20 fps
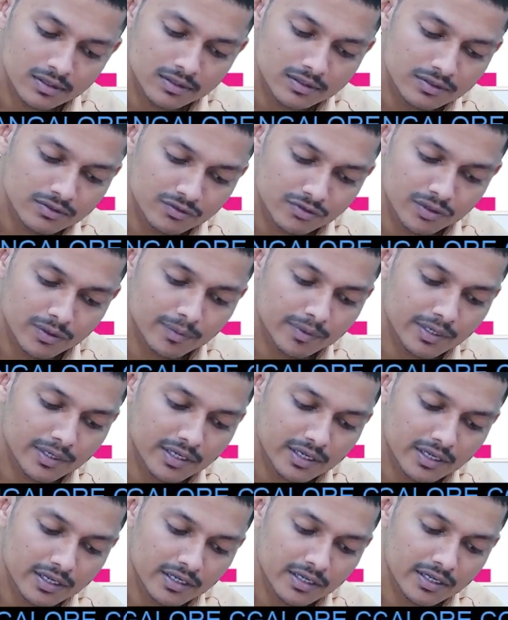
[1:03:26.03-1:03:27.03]
from here.
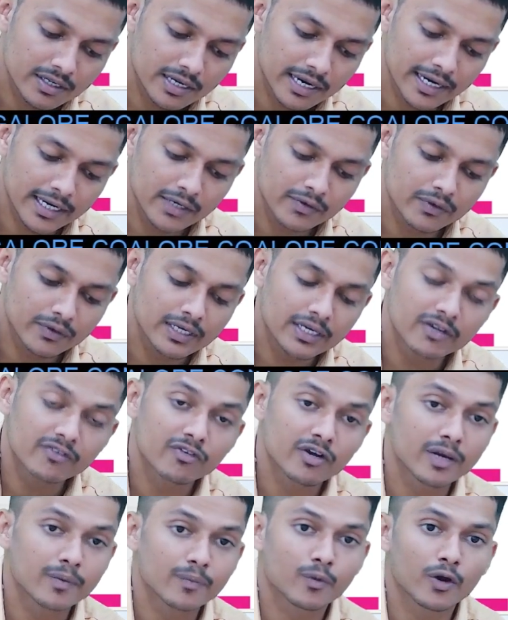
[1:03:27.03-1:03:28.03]

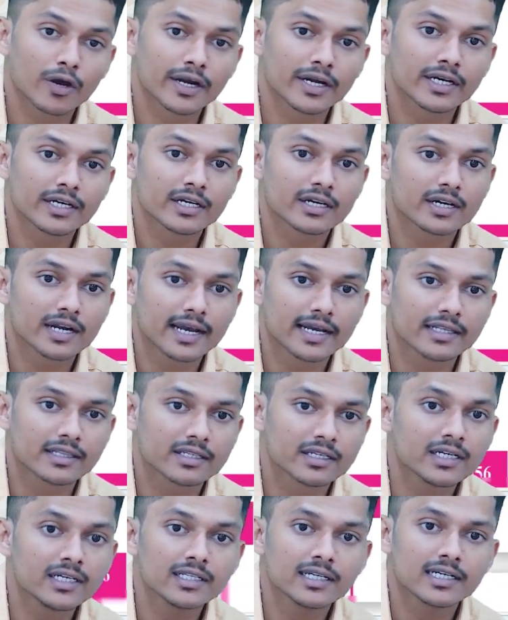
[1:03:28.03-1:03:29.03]

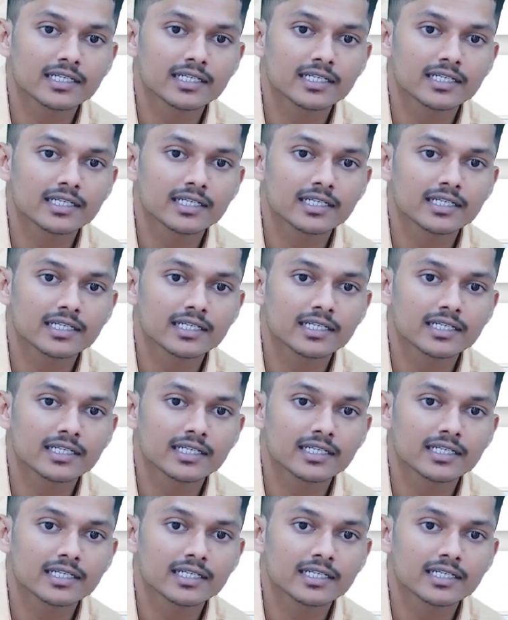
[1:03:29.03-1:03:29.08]
925.93, that is